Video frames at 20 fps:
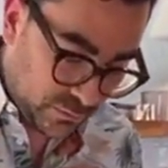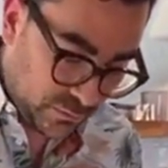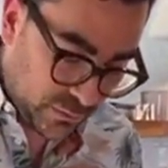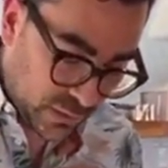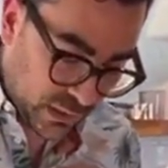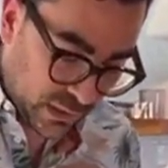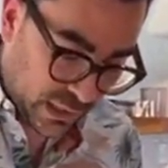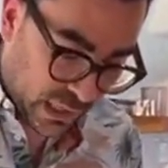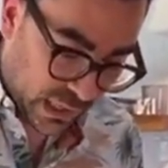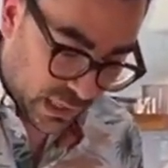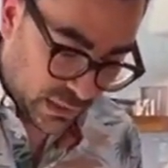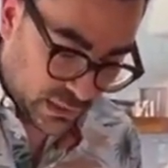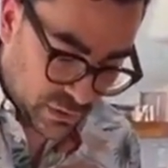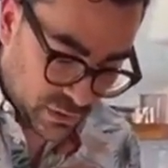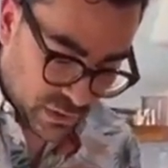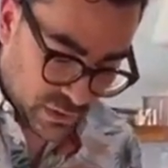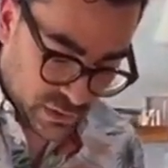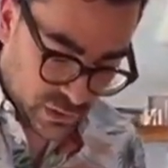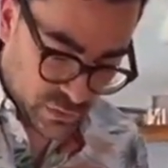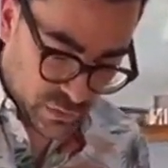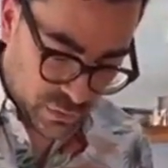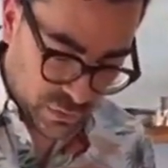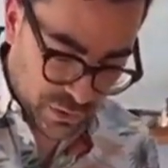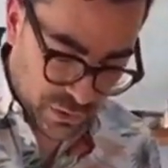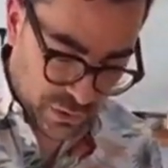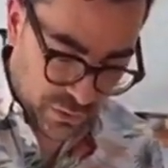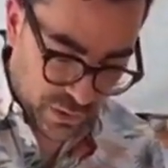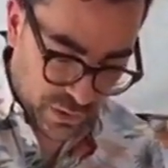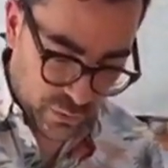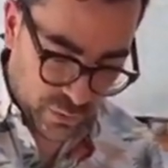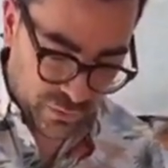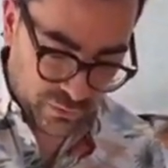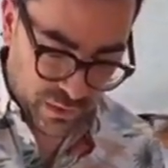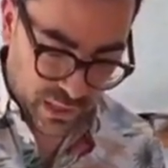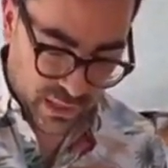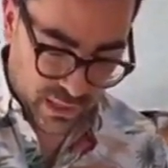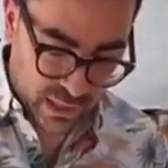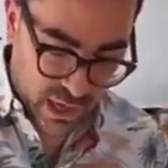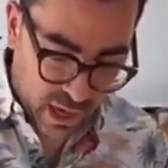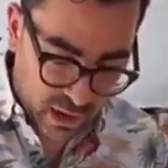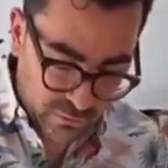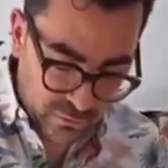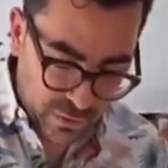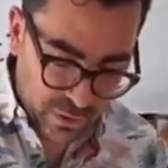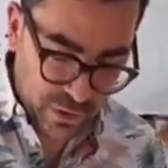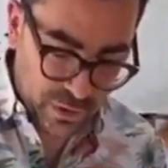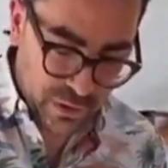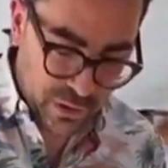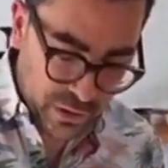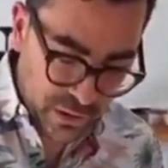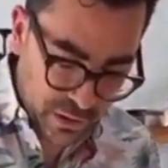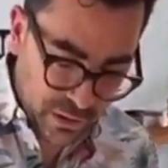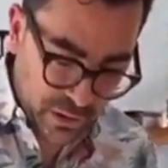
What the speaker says: Okay, so this is what we're doing. We've covered